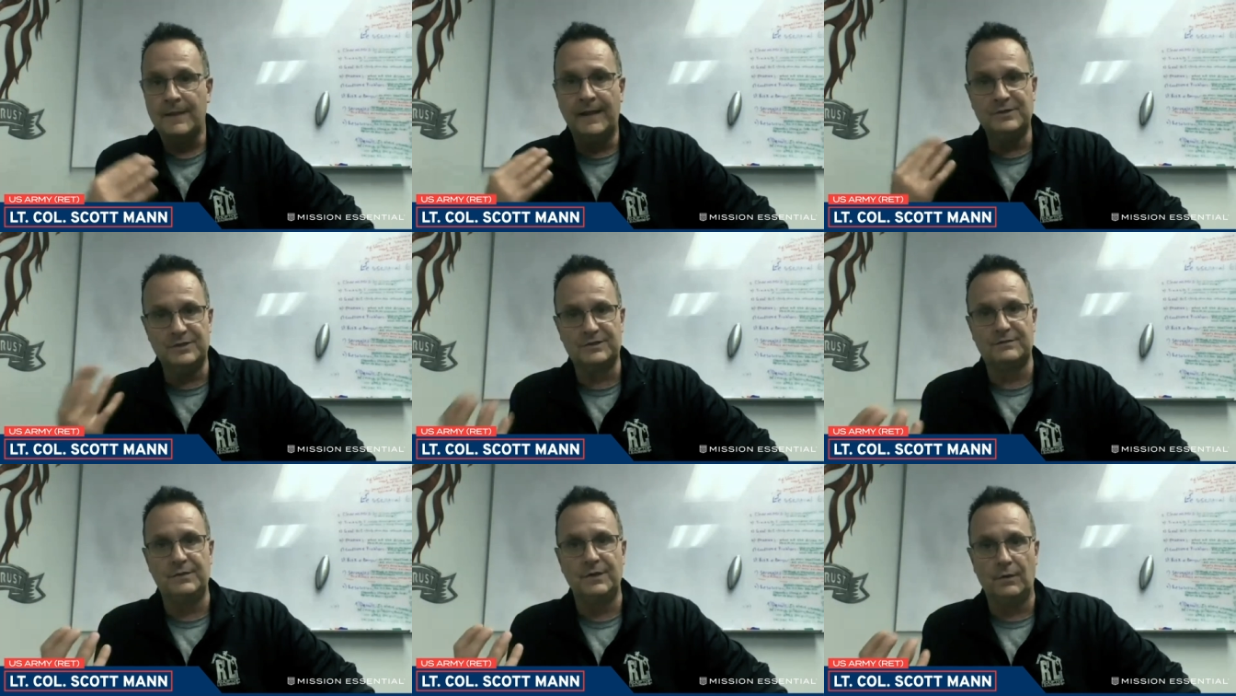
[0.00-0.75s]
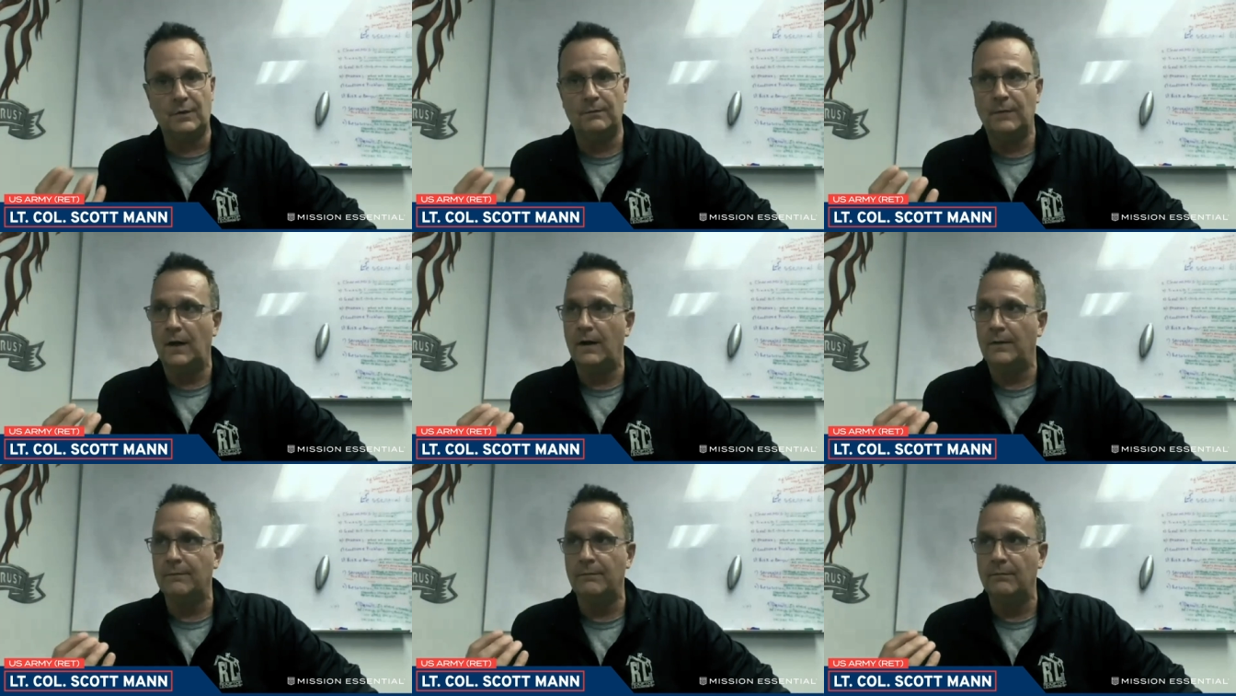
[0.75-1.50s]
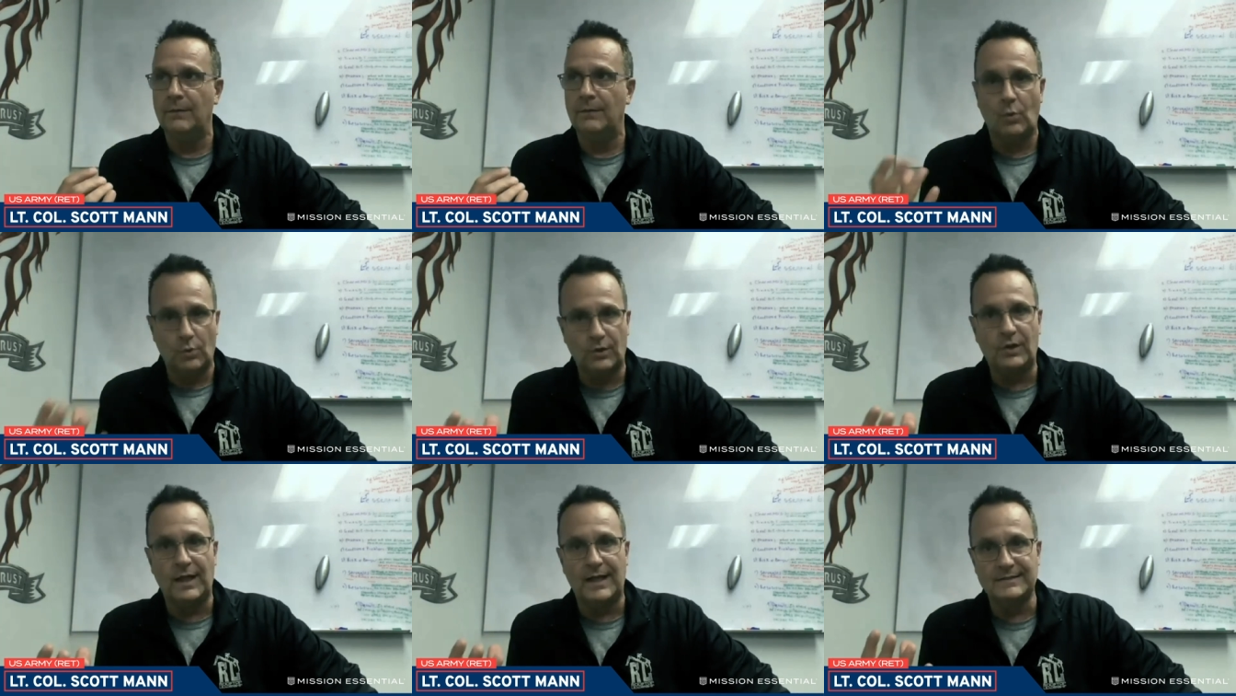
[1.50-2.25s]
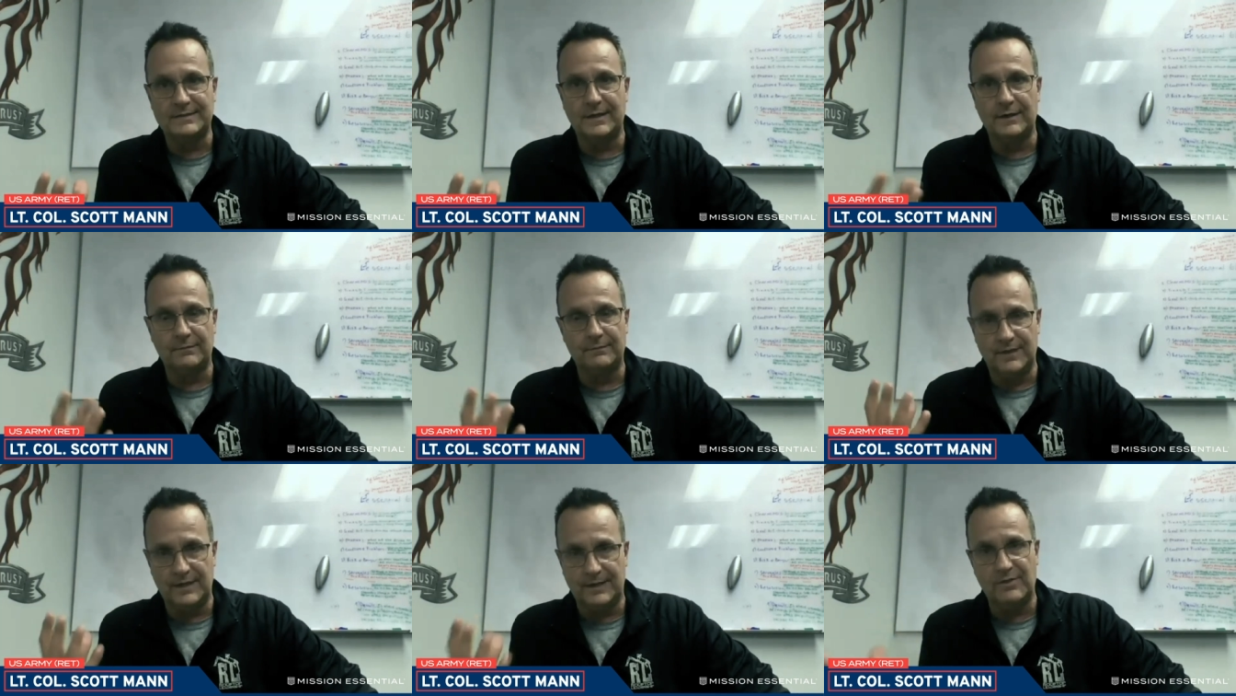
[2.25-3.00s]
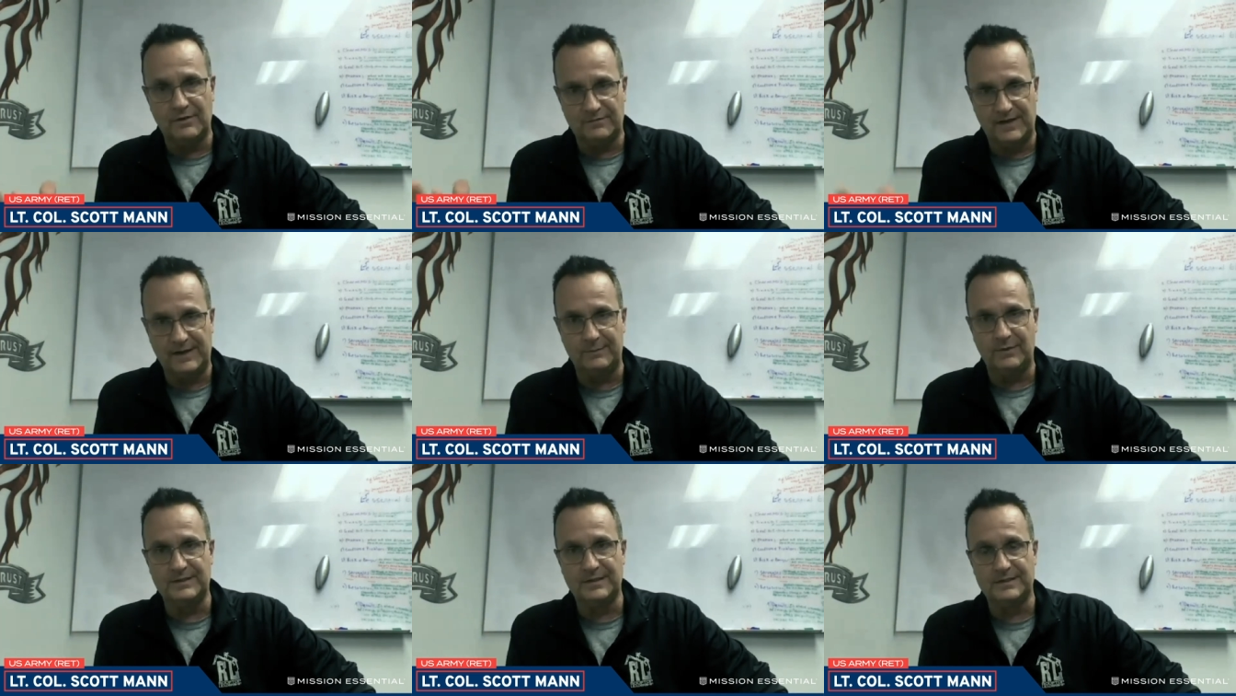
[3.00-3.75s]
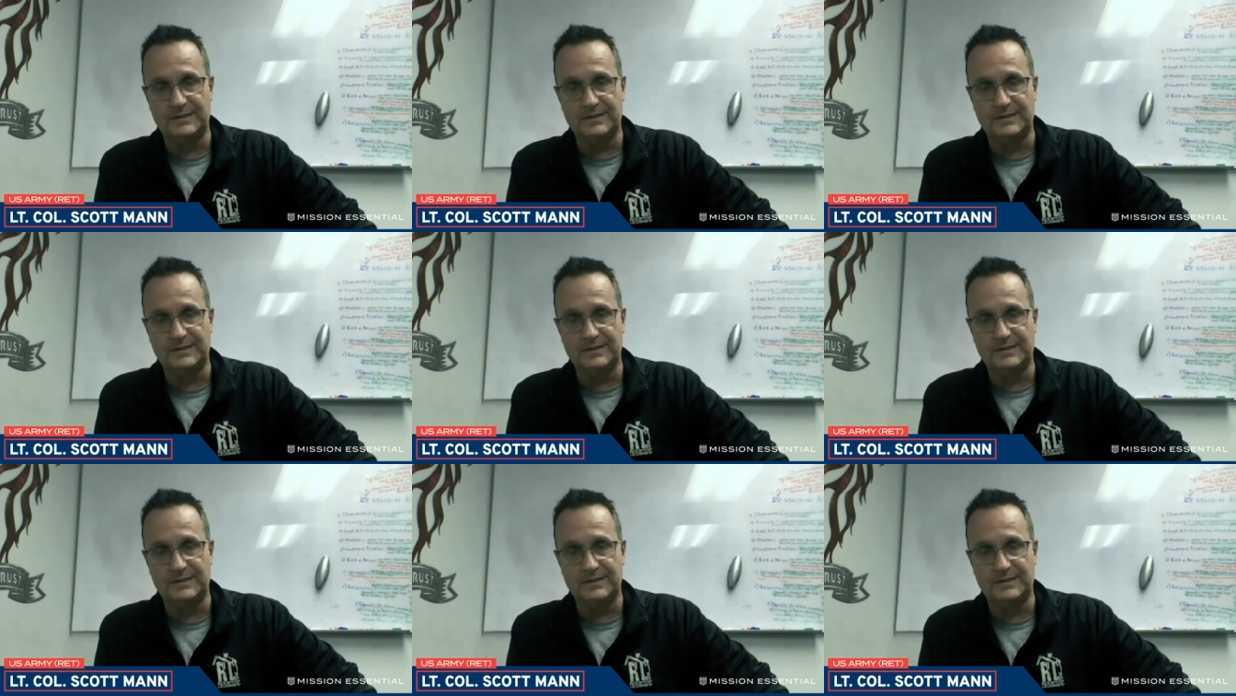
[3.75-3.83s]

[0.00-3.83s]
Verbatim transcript: and just you know uh, memorialize their them and their families. And